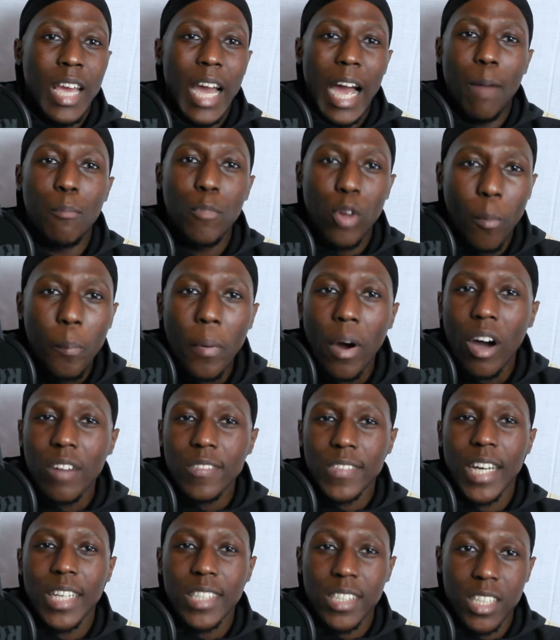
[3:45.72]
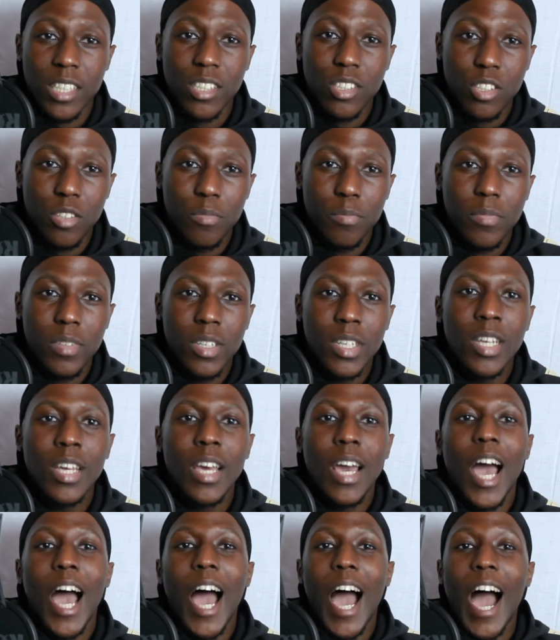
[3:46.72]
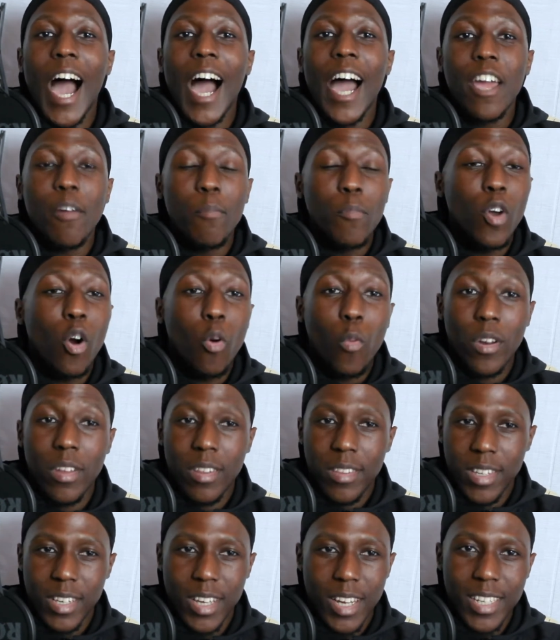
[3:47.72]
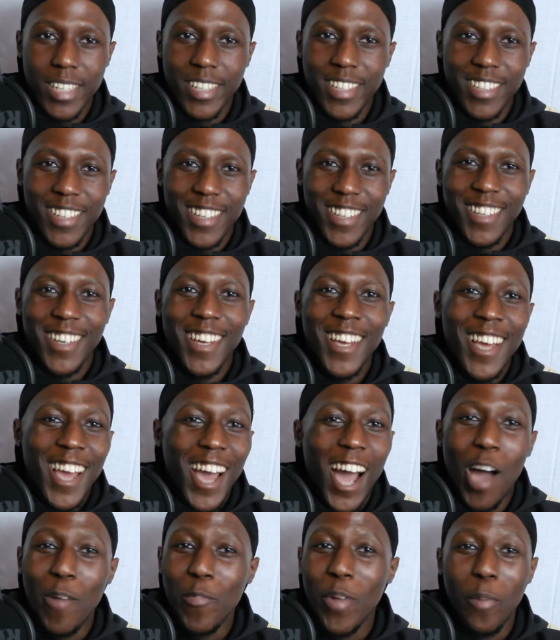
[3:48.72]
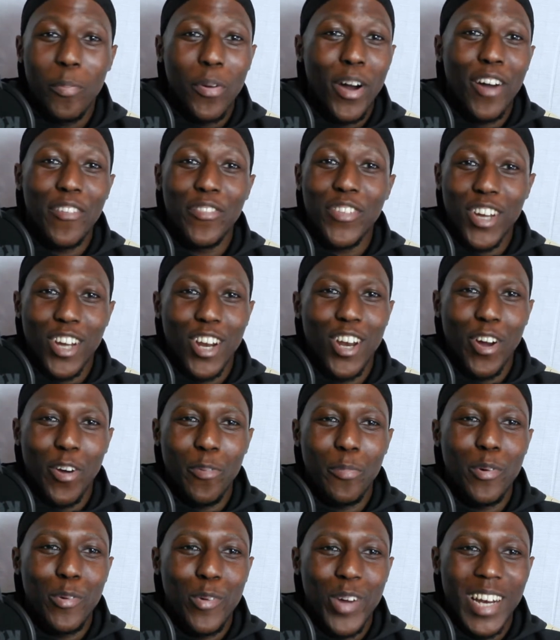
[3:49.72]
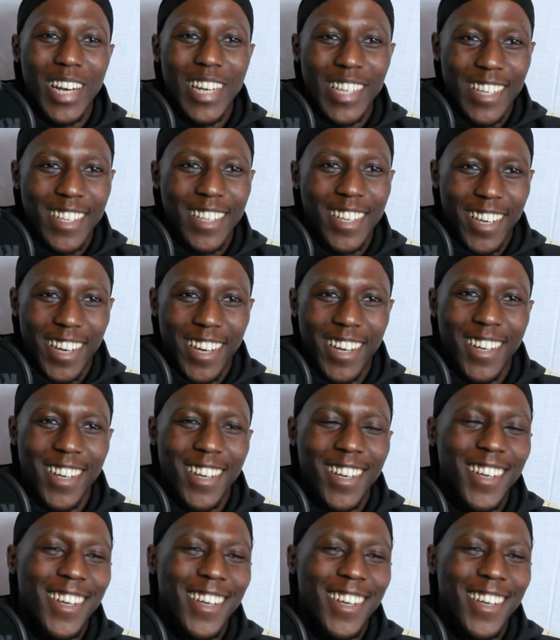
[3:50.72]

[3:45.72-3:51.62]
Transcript: I'm not part of that system. I am not one of the elite. I'm not part of the global elite, yeah.